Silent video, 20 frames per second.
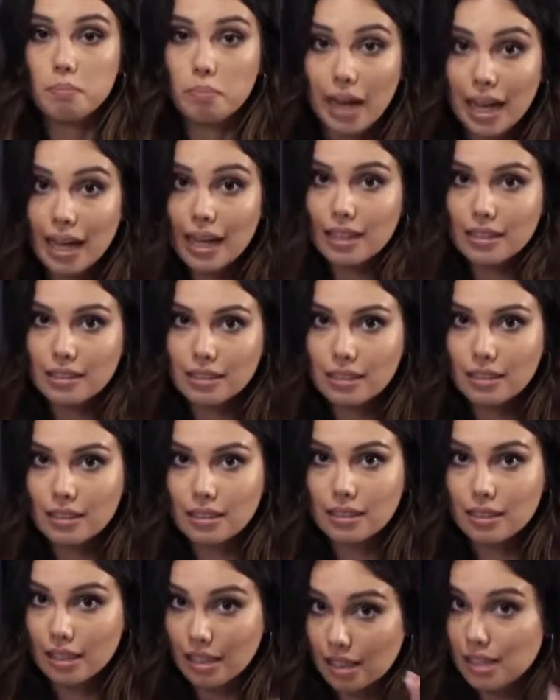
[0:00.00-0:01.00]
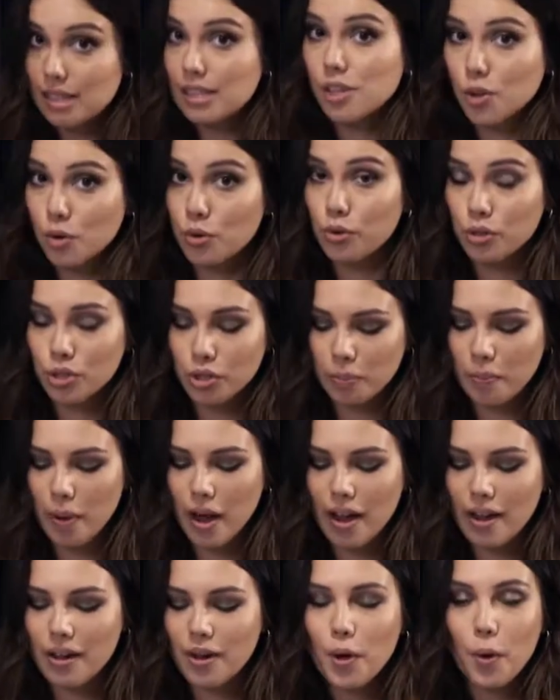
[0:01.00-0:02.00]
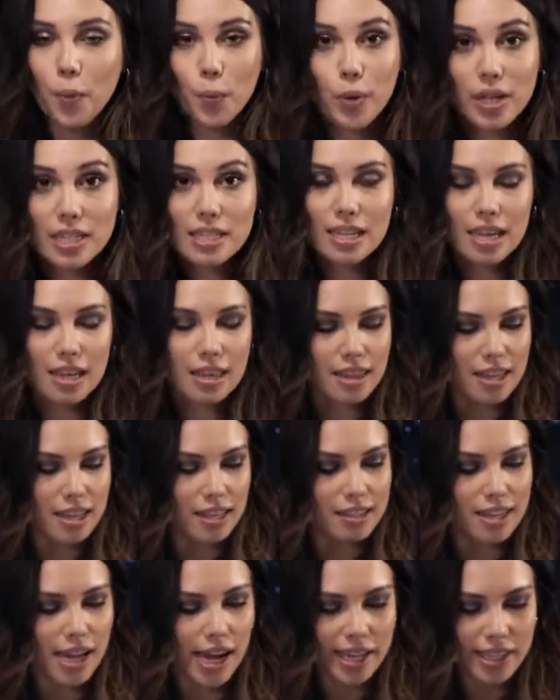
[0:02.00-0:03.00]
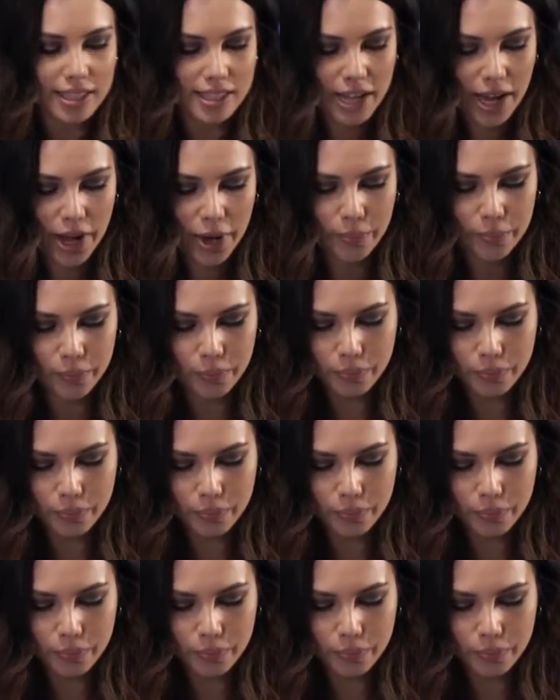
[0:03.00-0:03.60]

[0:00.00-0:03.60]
But here's the crucial part, whisking the entire time.